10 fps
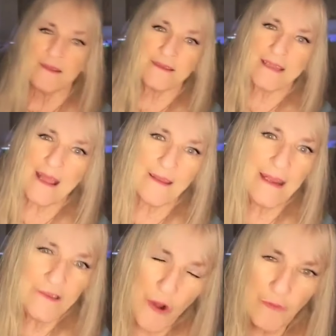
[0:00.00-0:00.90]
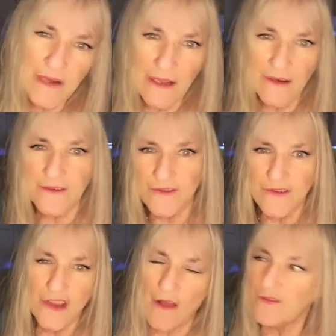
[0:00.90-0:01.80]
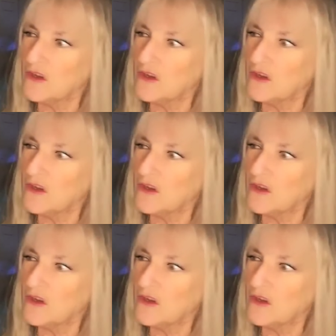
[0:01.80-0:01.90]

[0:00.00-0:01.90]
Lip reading: It's not like dope dealers and stuff.